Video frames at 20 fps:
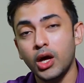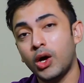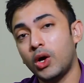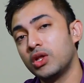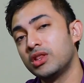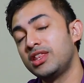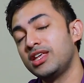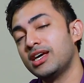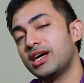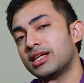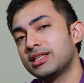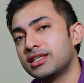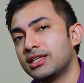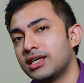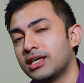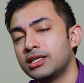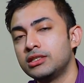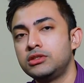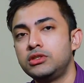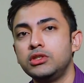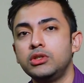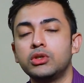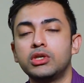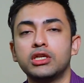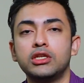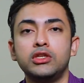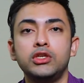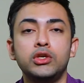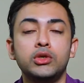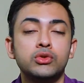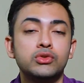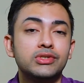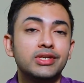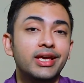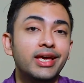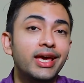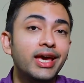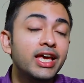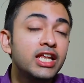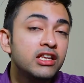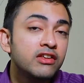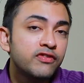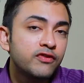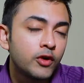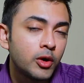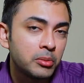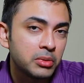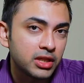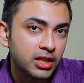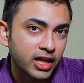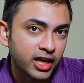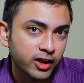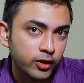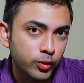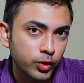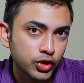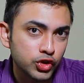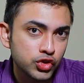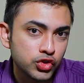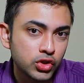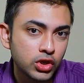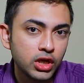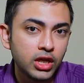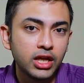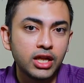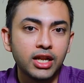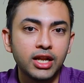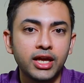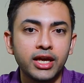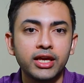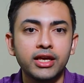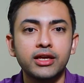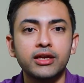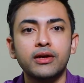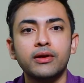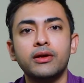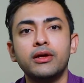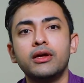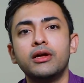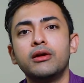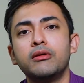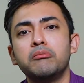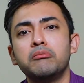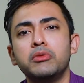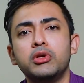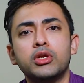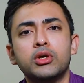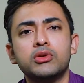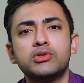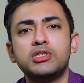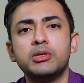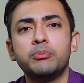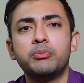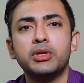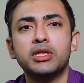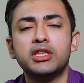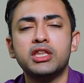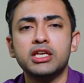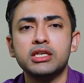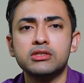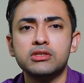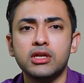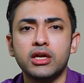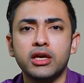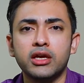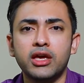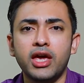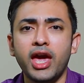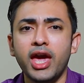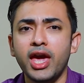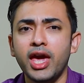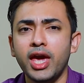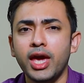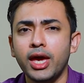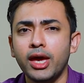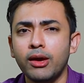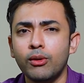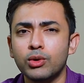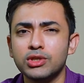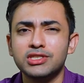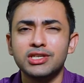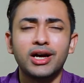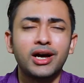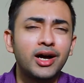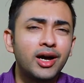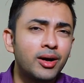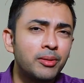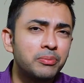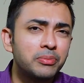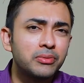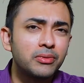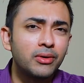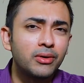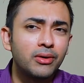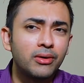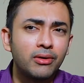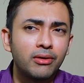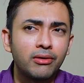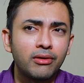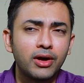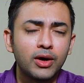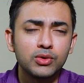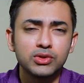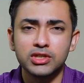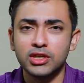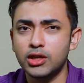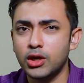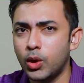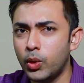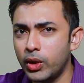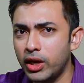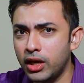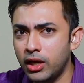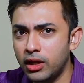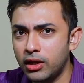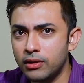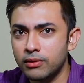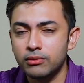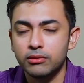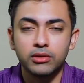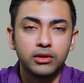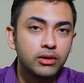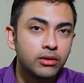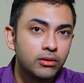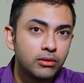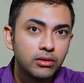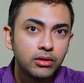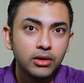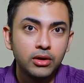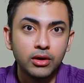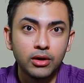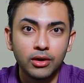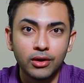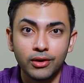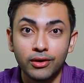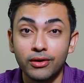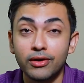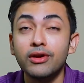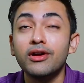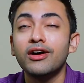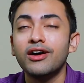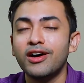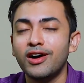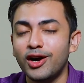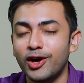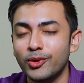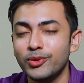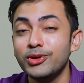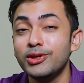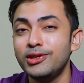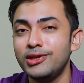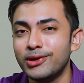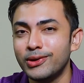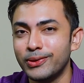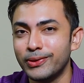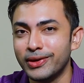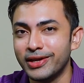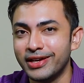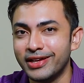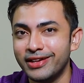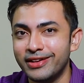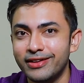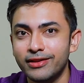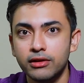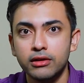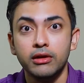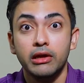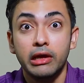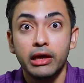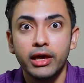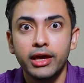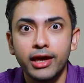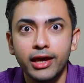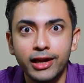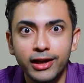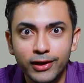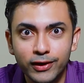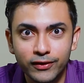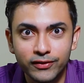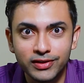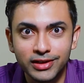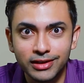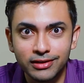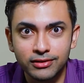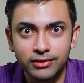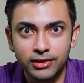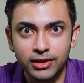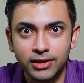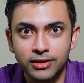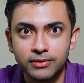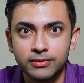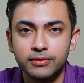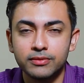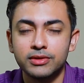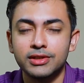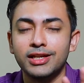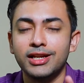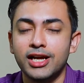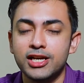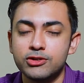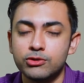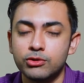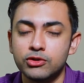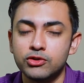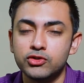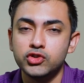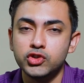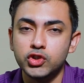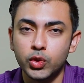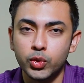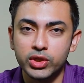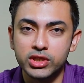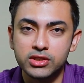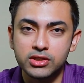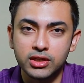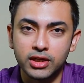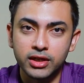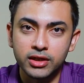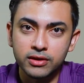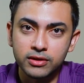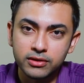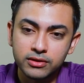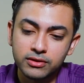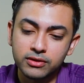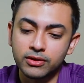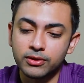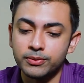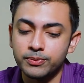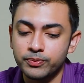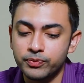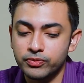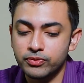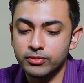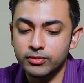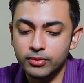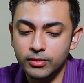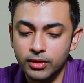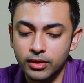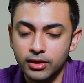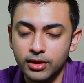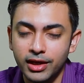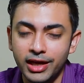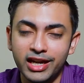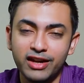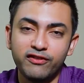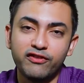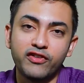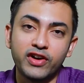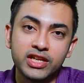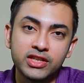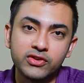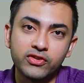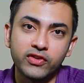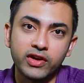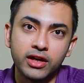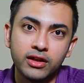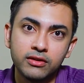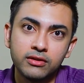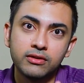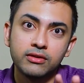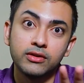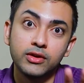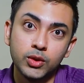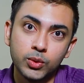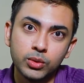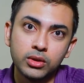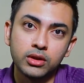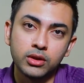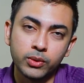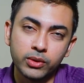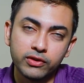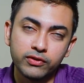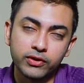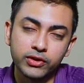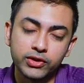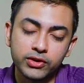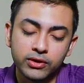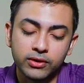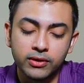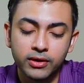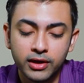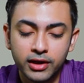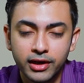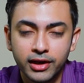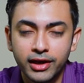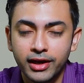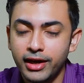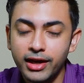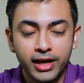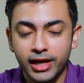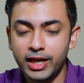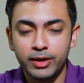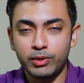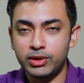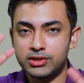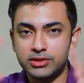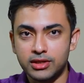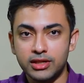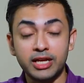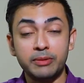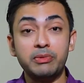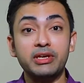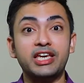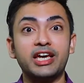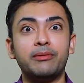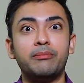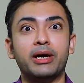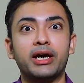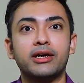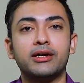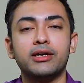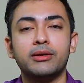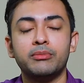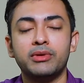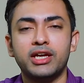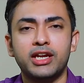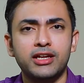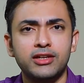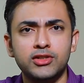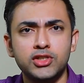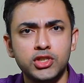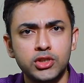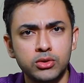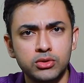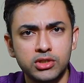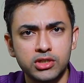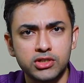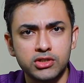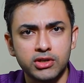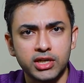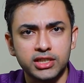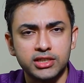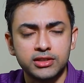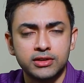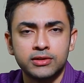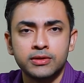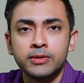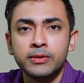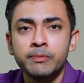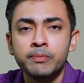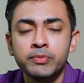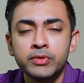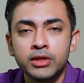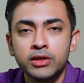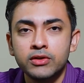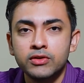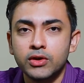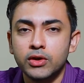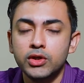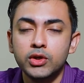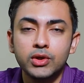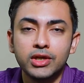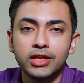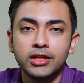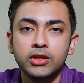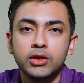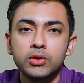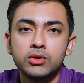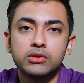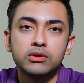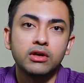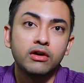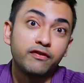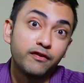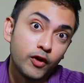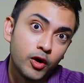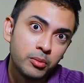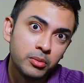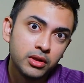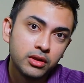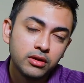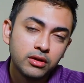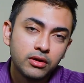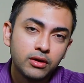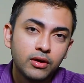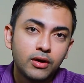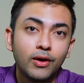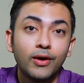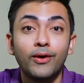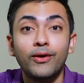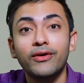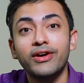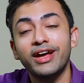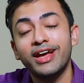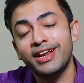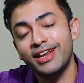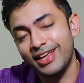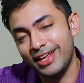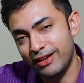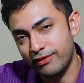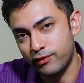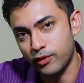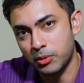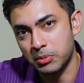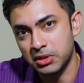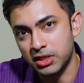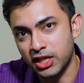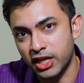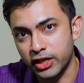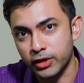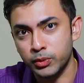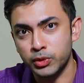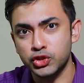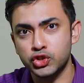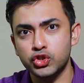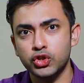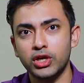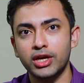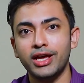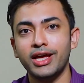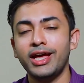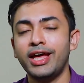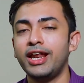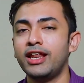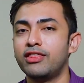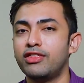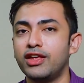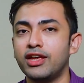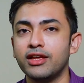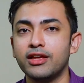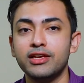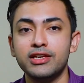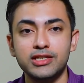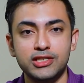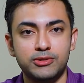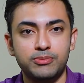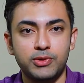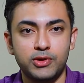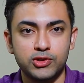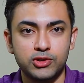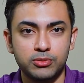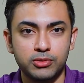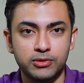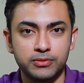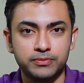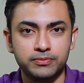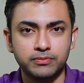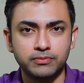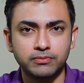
On the other hand, you can use informal language, like, simple things like, hey, what's up? Or how's it going? Or how you doing? Any of these, okay? That last Joey style. So if you're Friends fans, you will know it for sure. Anyways, let me get back. I'm getting too distracted. So you can use a formal or an informal language. Anything is possible.